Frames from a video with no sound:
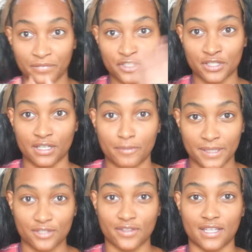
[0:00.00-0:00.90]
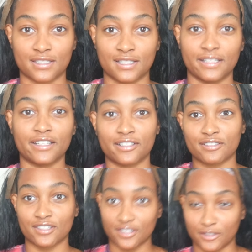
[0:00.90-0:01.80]
You just gotta wait till that's clear,
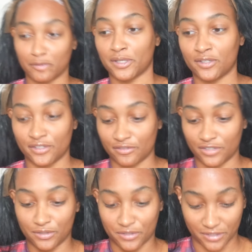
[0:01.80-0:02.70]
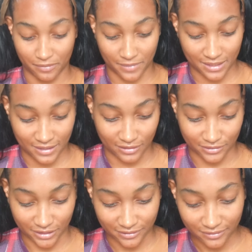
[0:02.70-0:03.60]
so you know, be on your phone or something, I don't know.